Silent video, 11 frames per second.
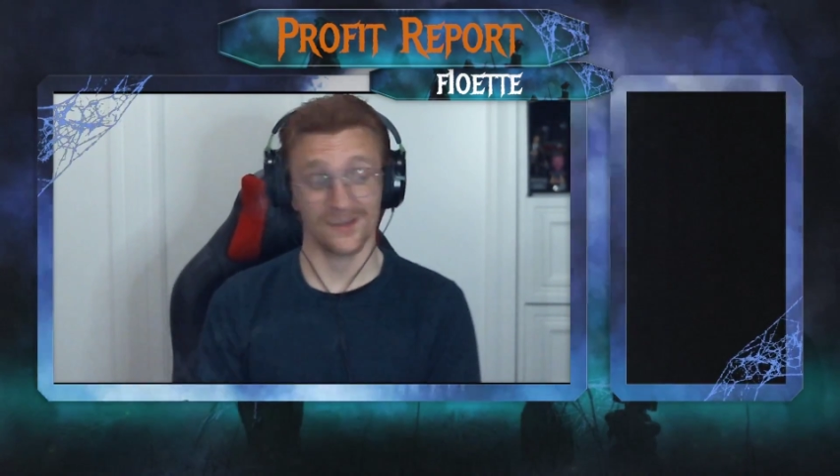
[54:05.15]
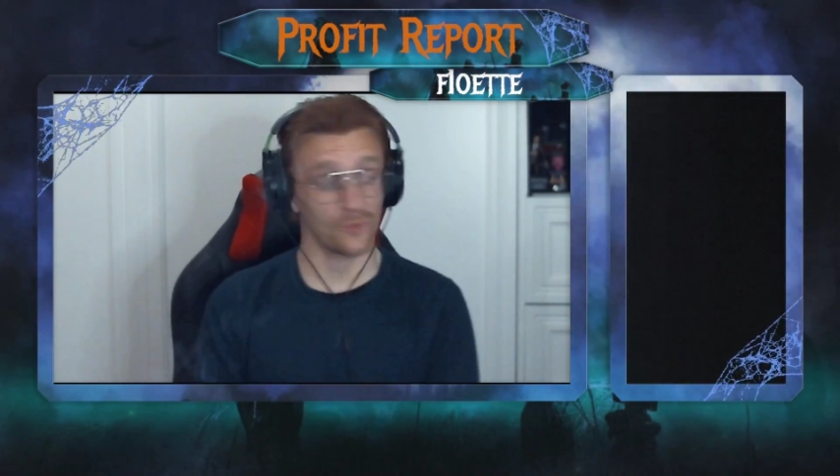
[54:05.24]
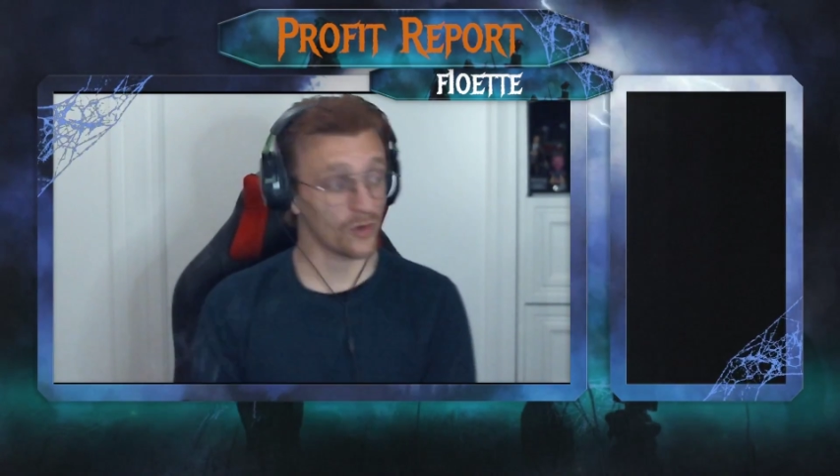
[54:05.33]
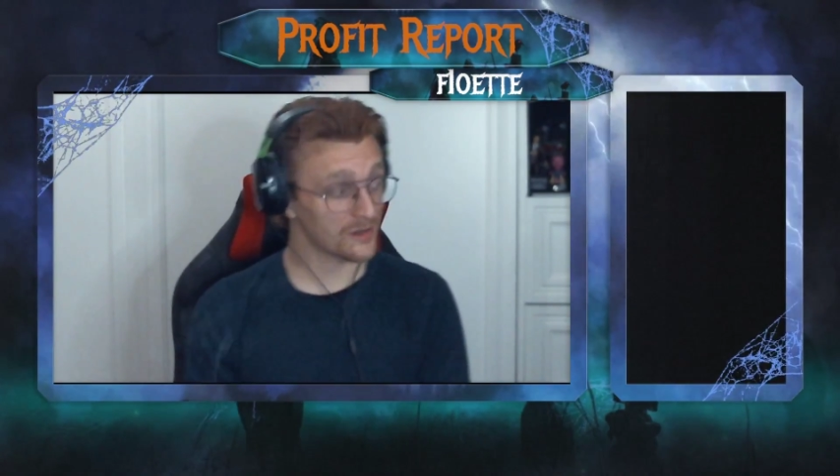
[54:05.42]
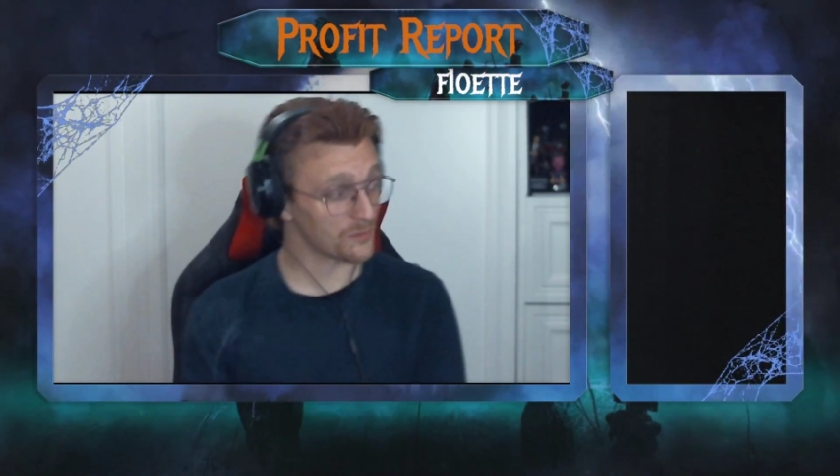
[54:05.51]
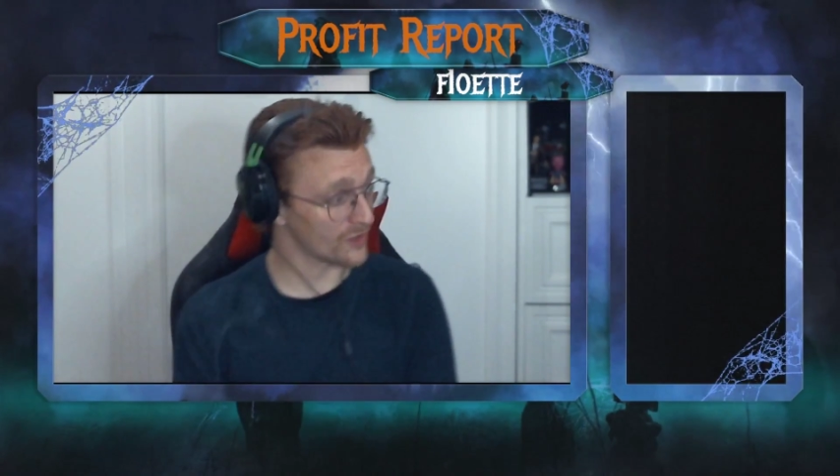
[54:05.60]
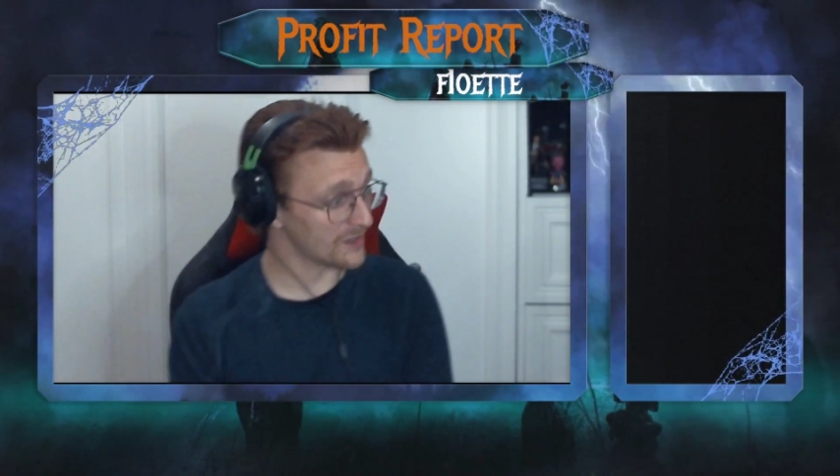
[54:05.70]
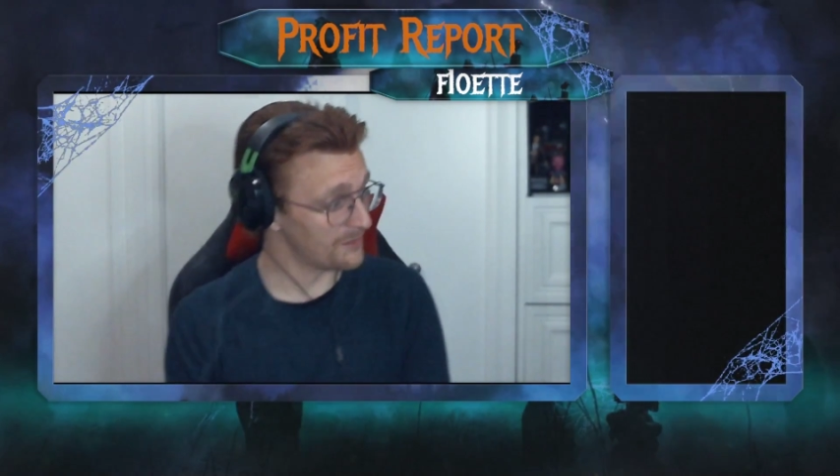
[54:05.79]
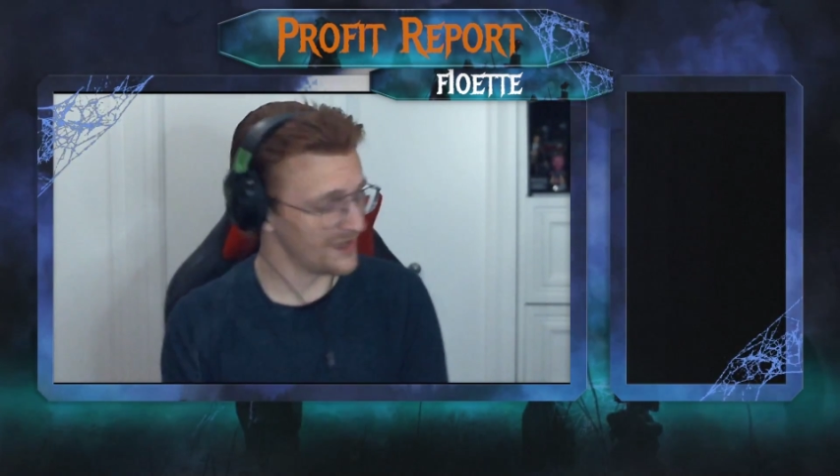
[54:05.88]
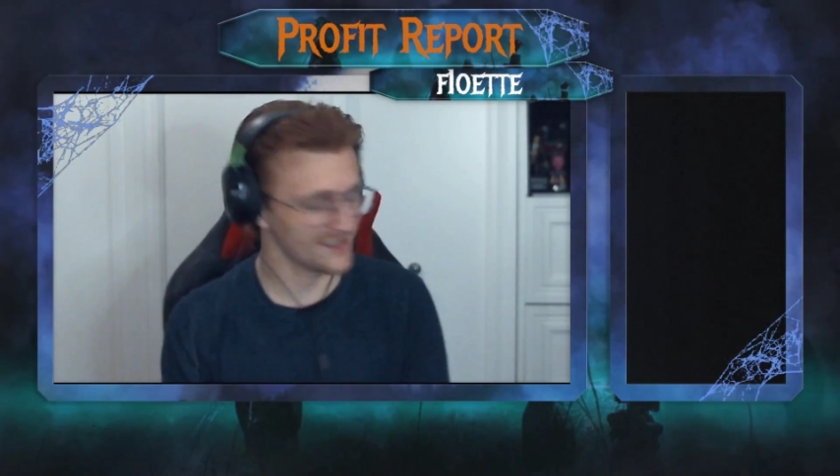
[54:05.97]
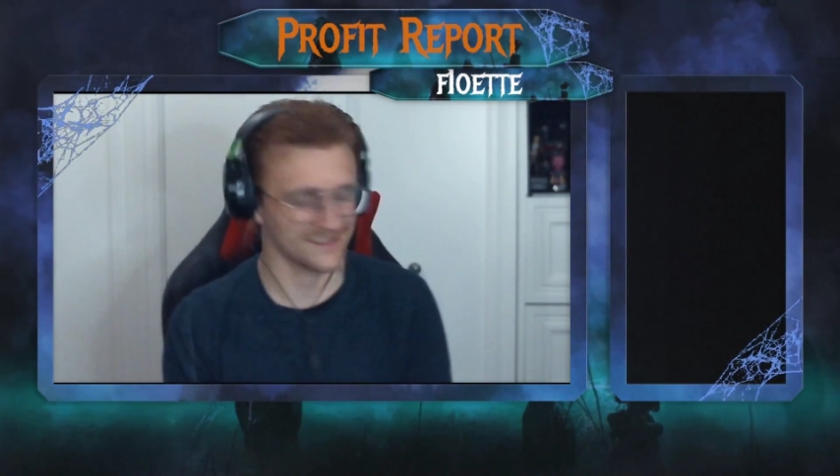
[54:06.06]
We're going to bring him
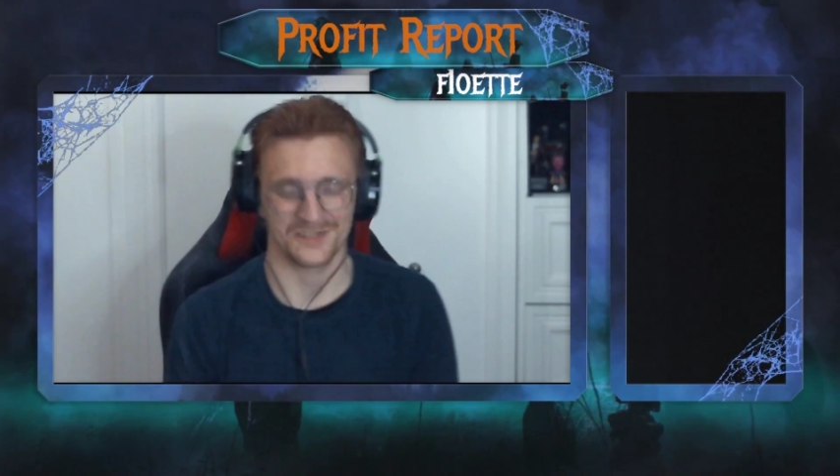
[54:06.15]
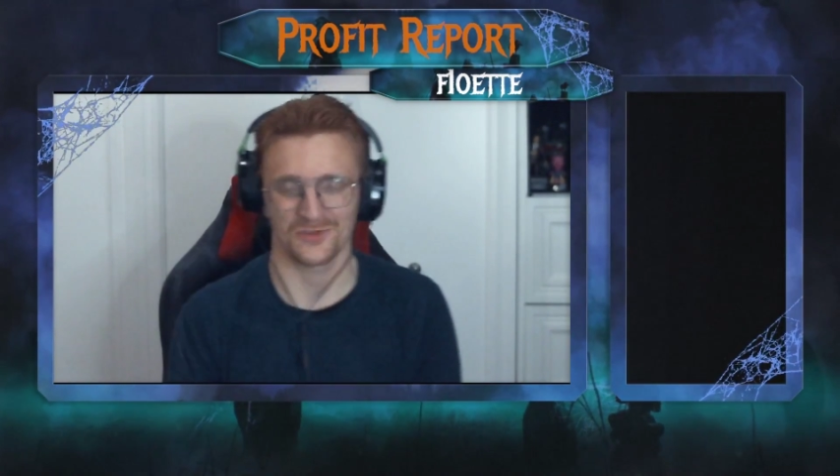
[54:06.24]
on. So